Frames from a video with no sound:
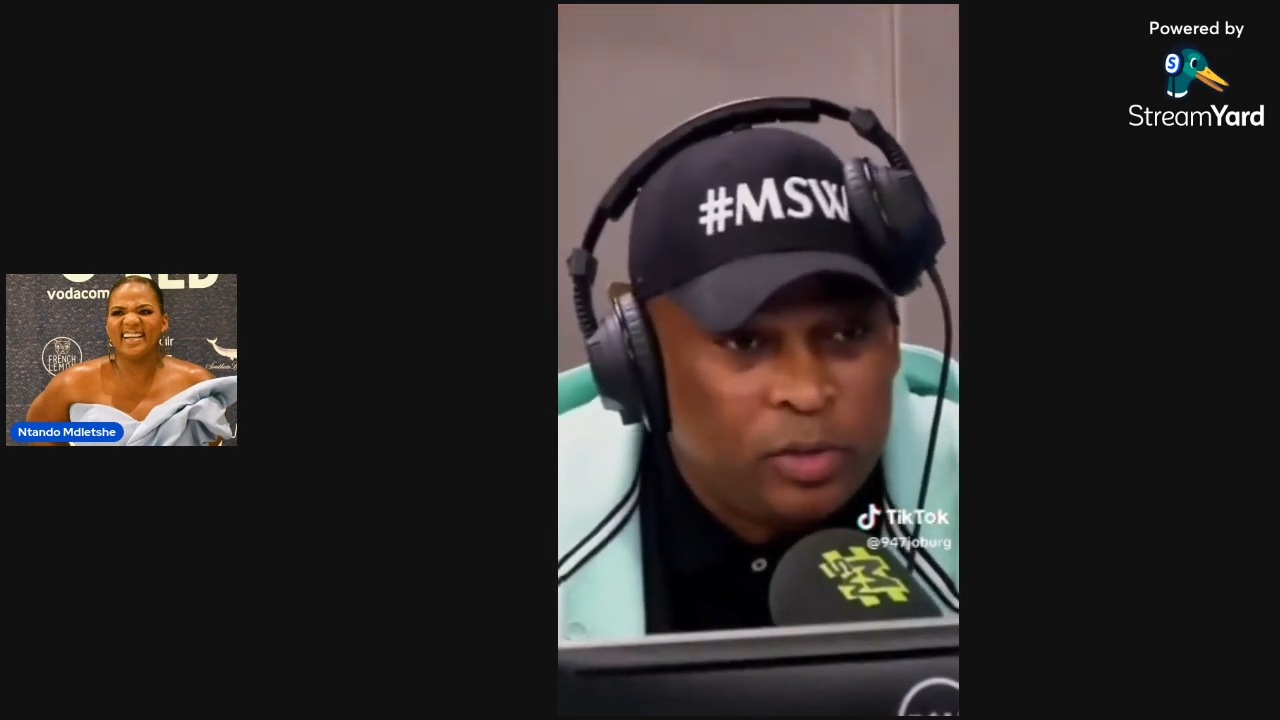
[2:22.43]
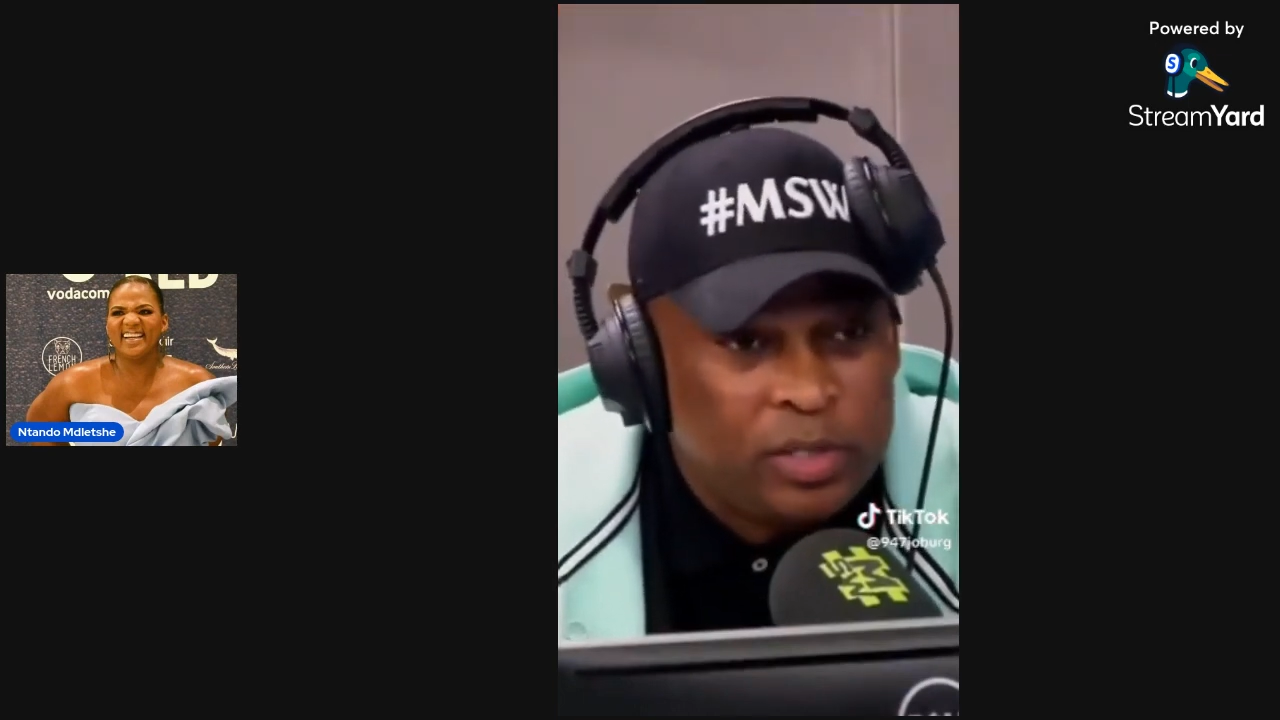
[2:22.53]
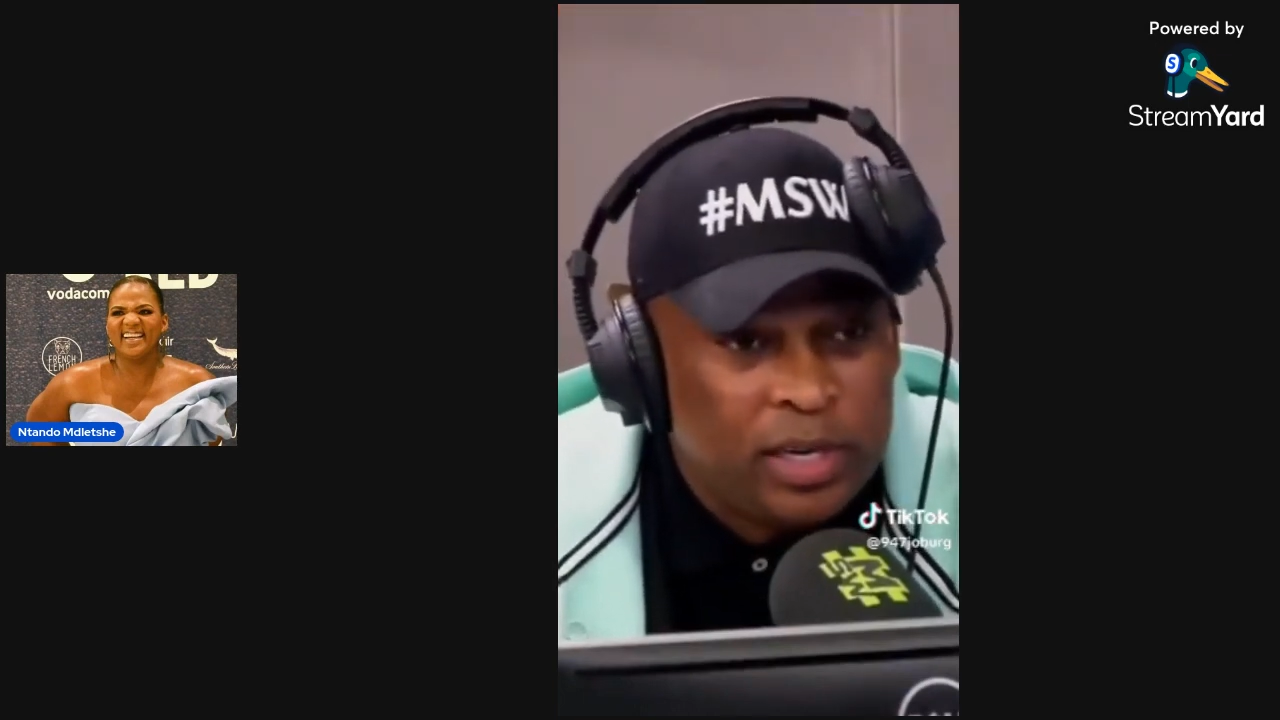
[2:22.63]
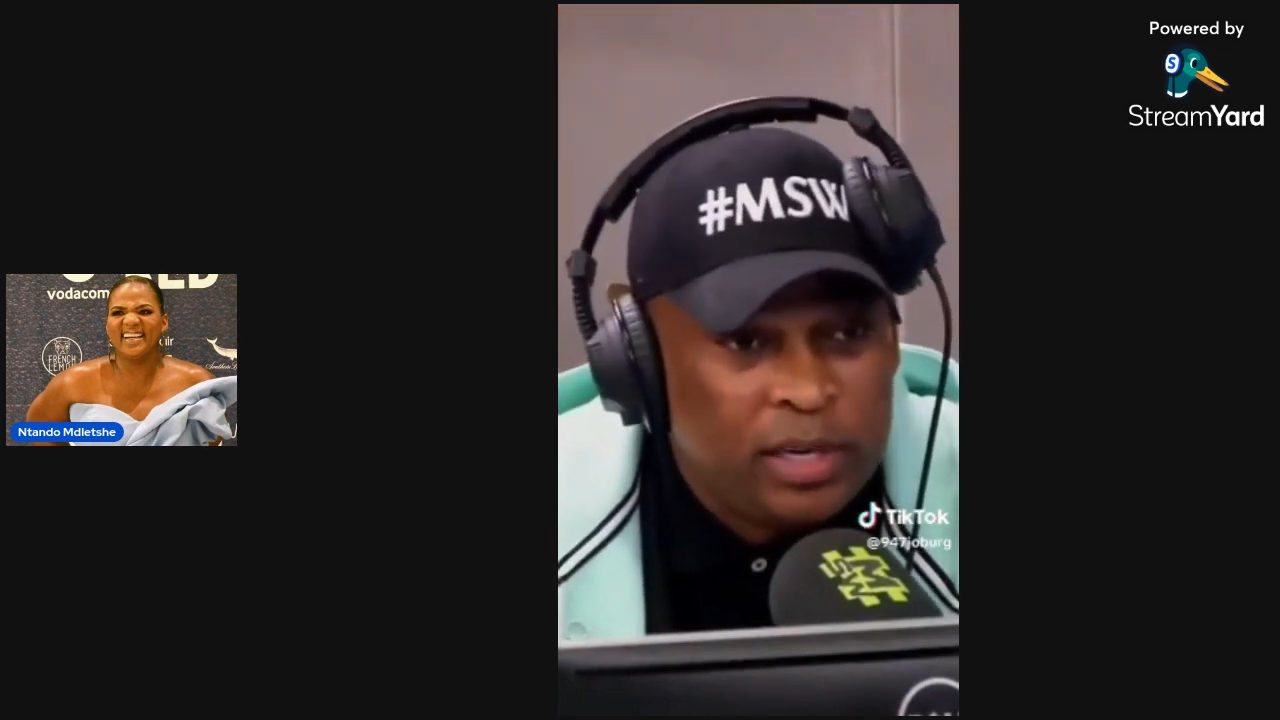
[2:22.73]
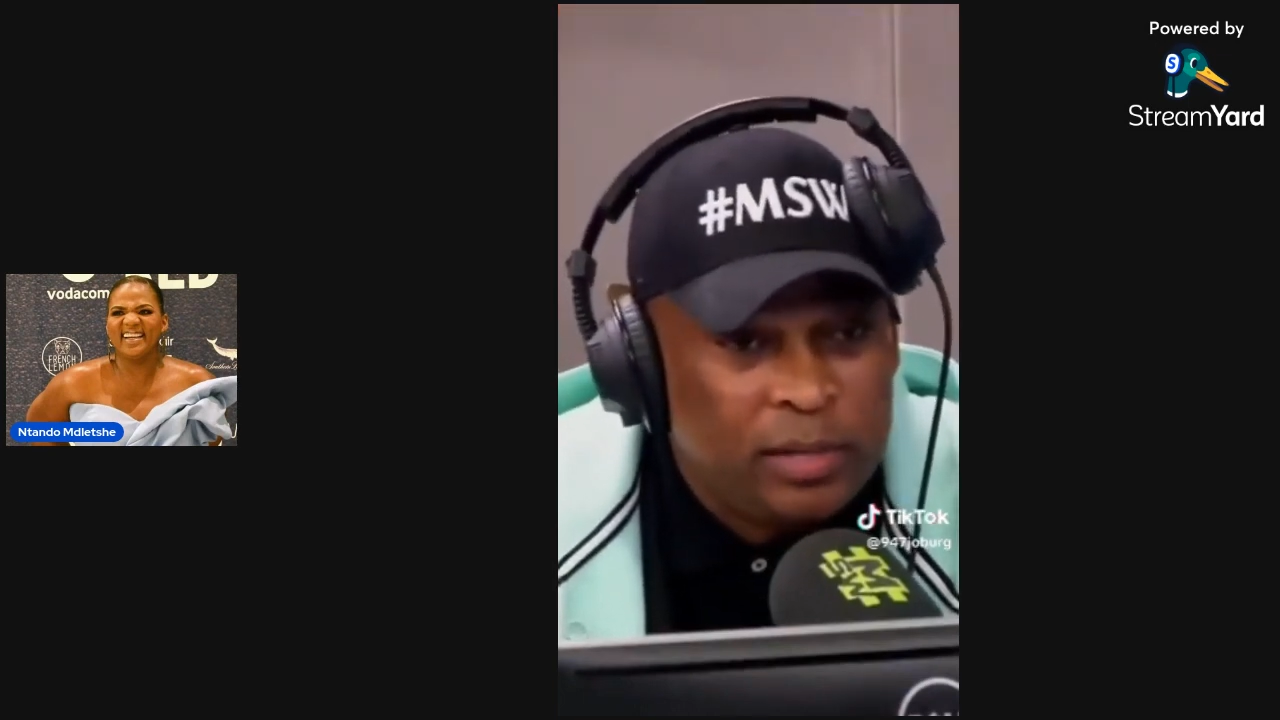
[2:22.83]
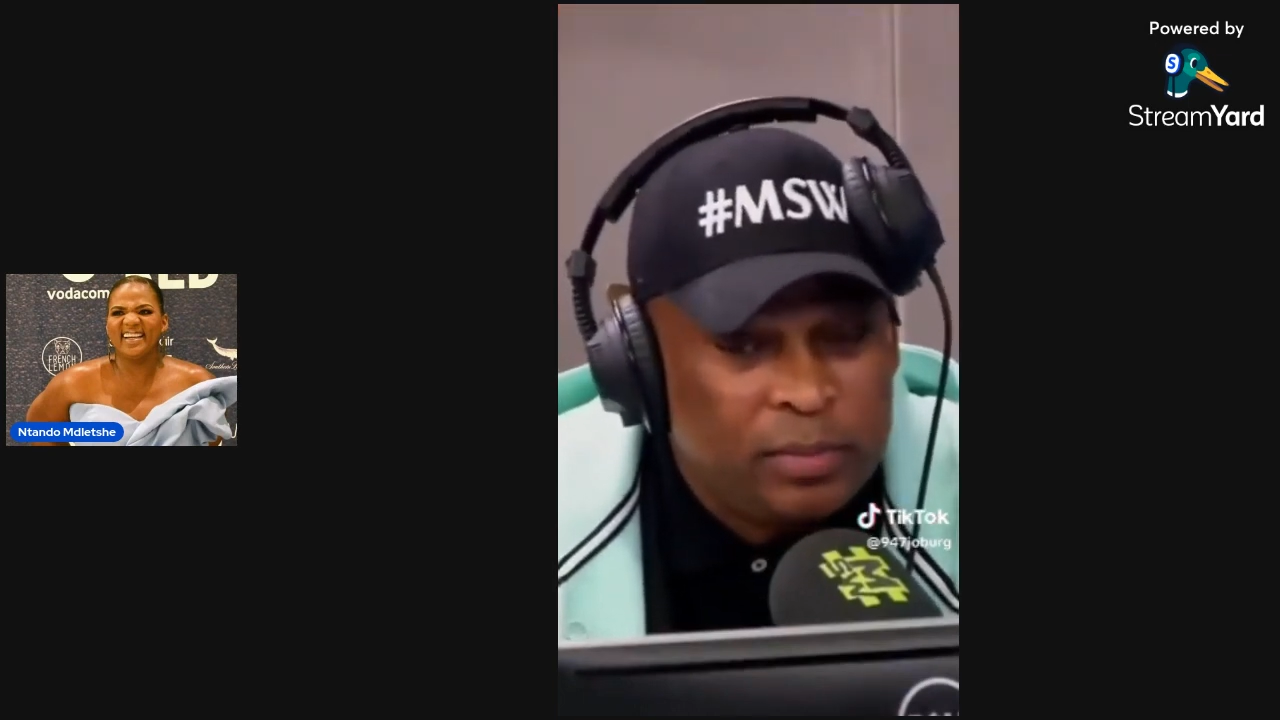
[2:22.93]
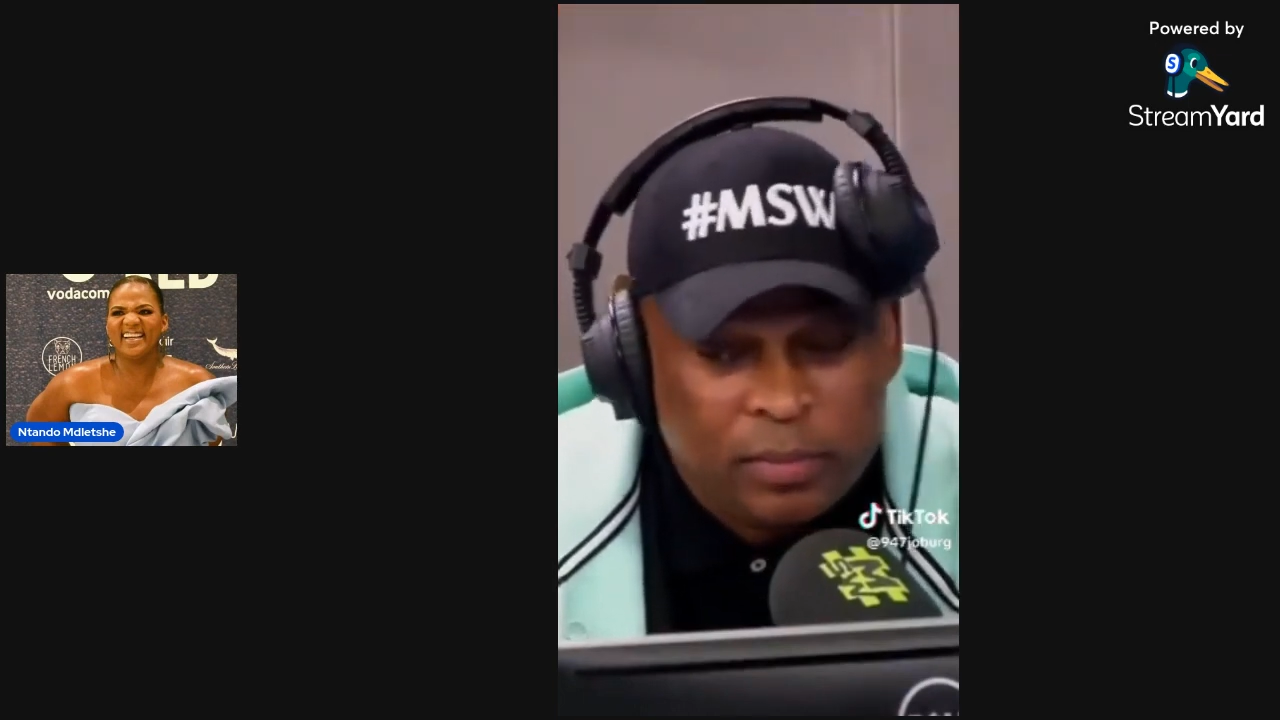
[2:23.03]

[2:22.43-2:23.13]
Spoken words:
a stadium?